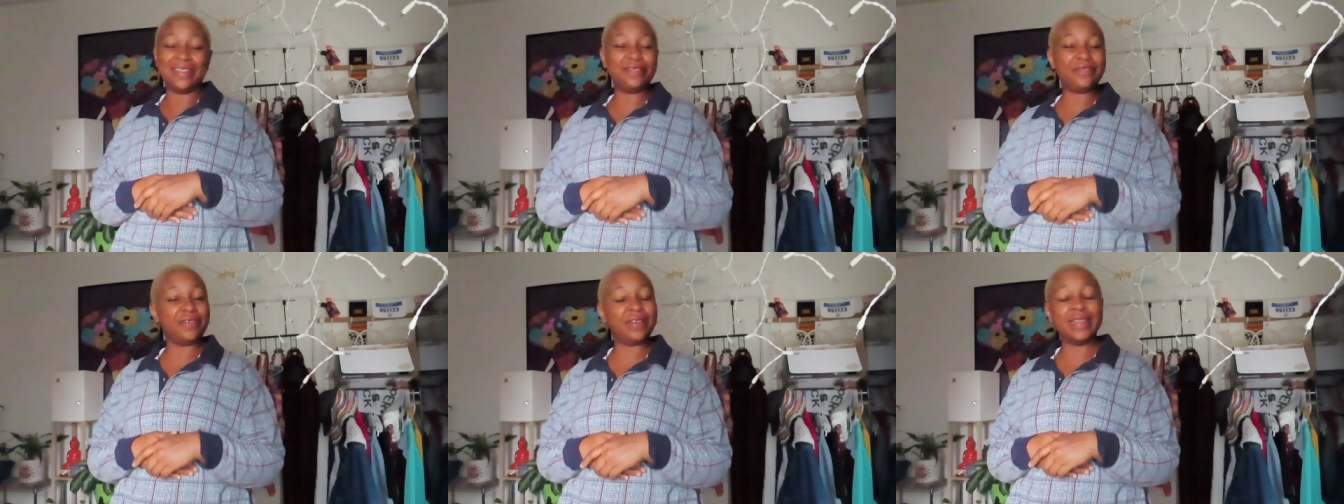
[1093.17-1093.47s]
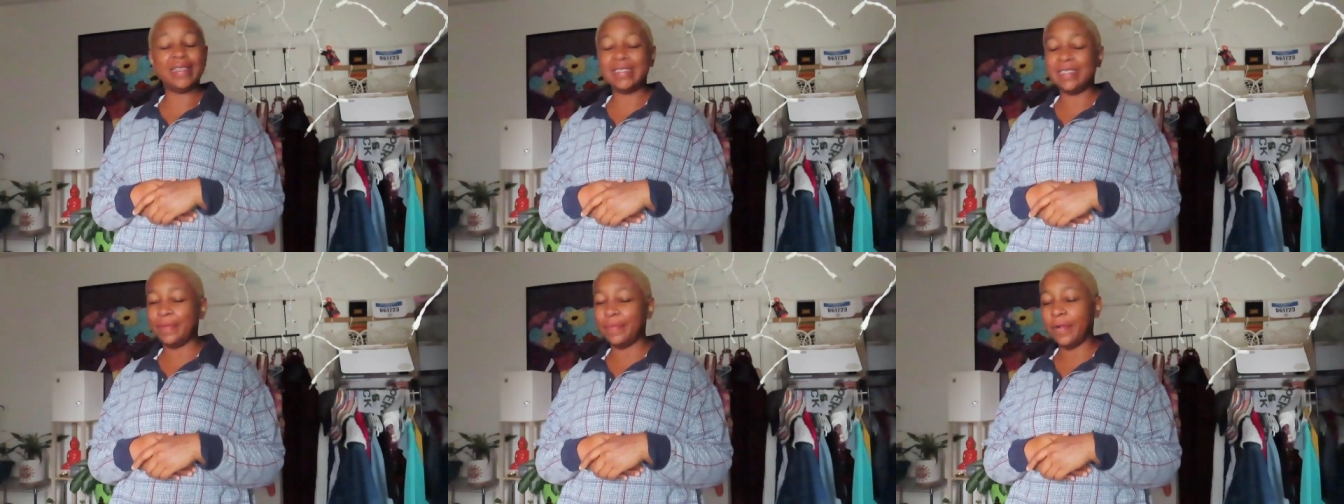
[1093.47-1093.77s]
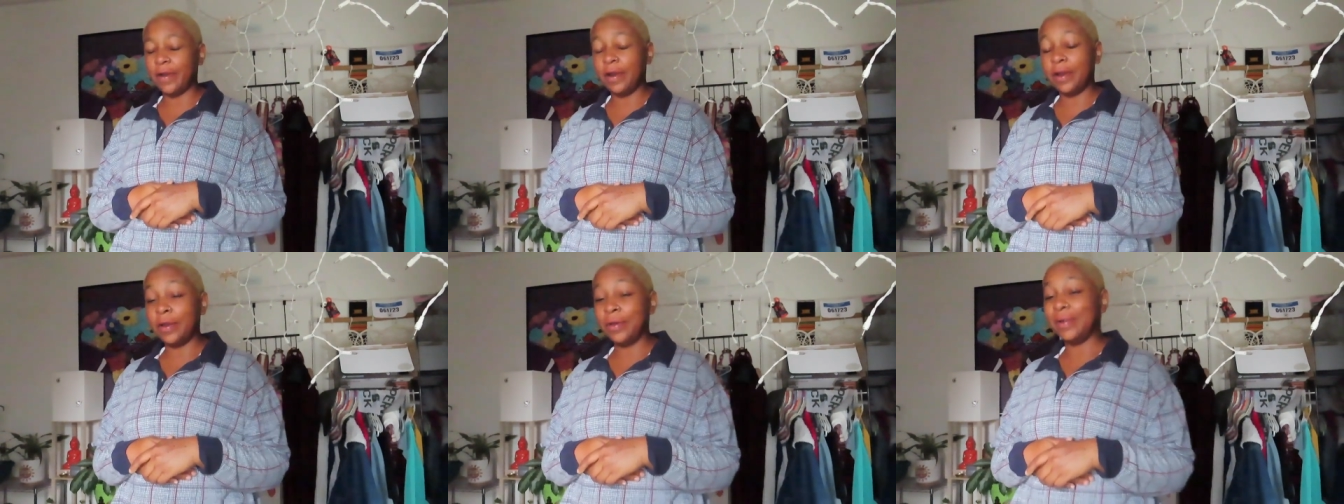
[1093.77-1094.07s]
degrees
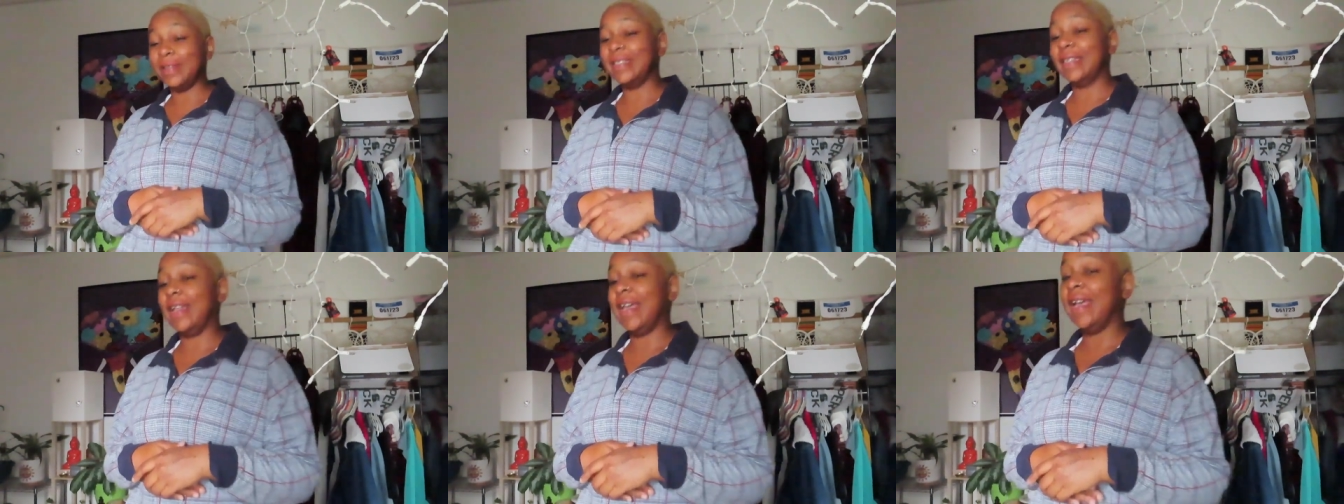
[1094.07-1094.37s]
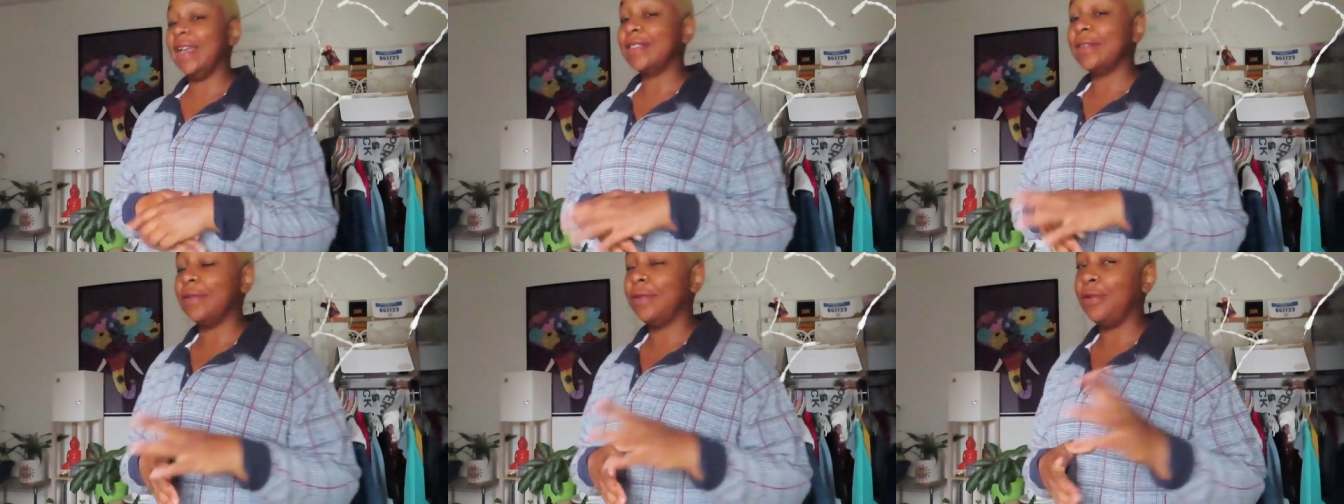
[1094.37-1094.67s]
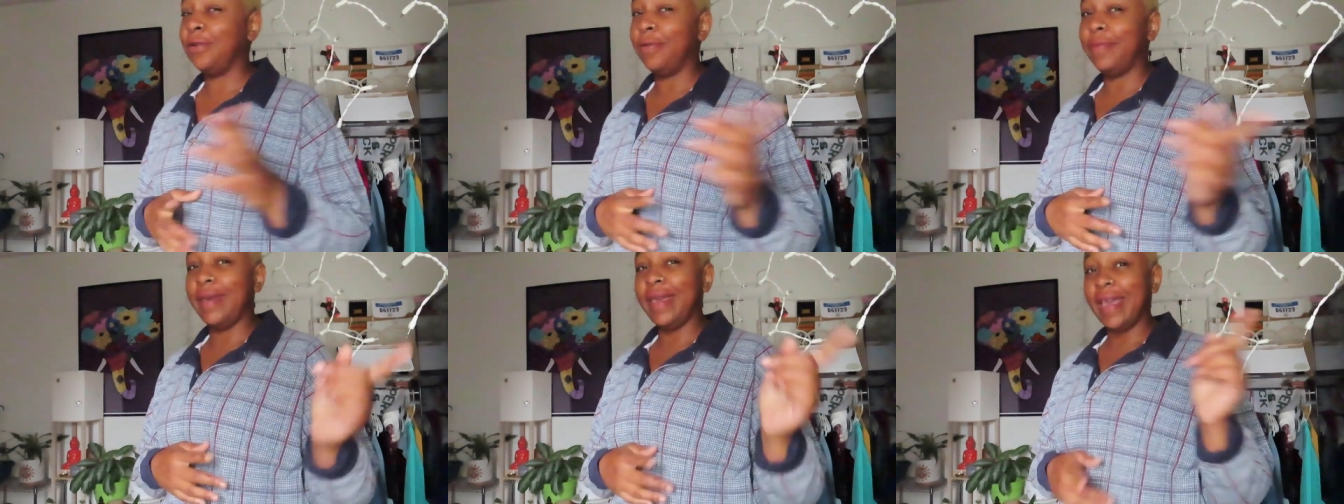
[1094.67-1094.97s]
tomorrow, and today it's only
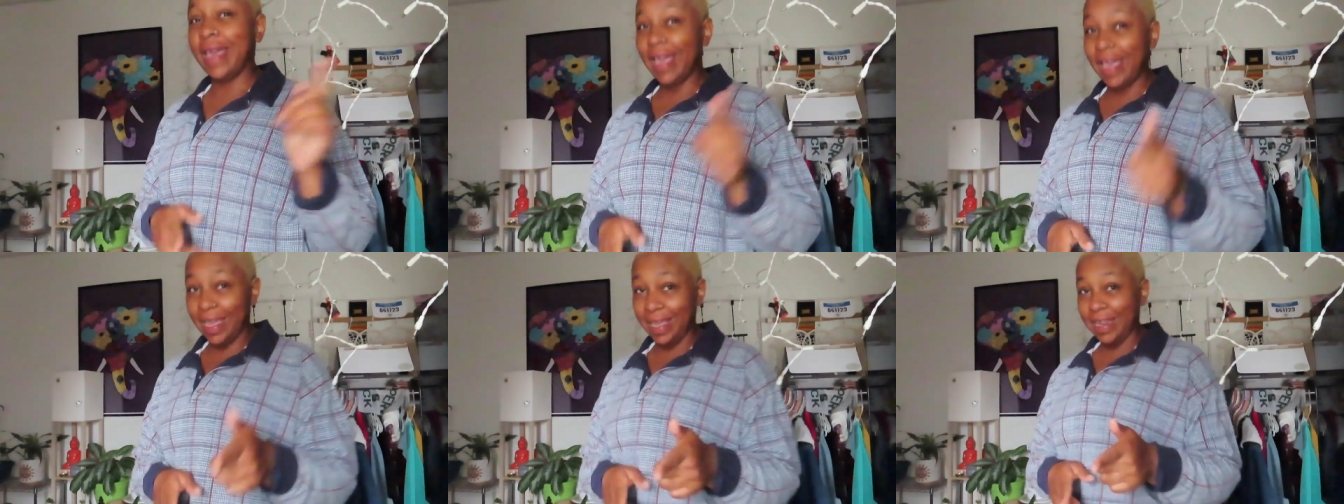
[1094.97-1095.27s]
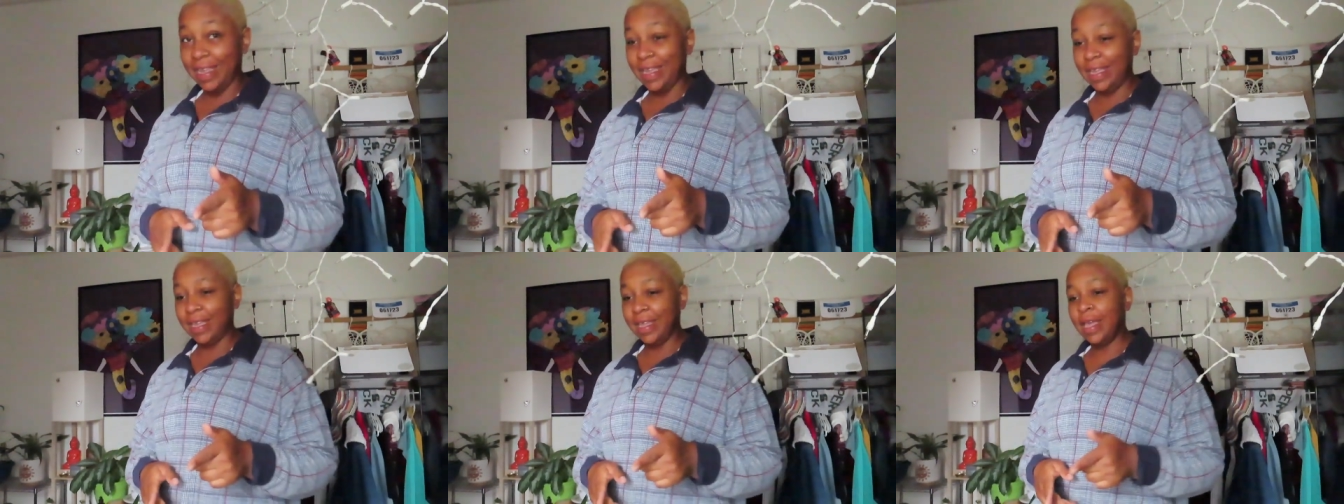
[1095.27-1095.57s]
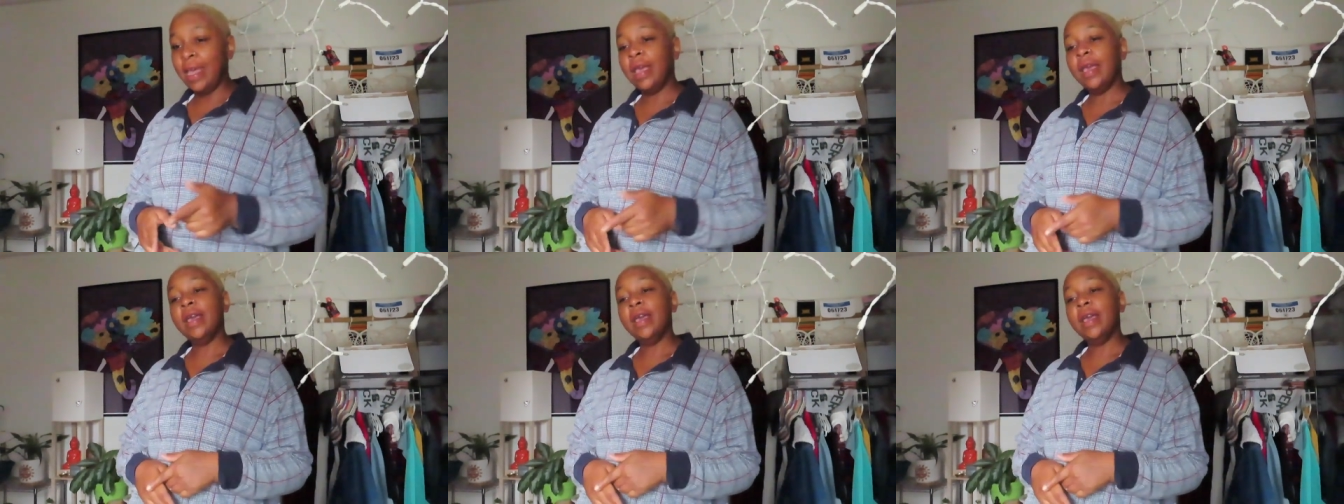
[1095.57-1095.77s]
gonna be eighty.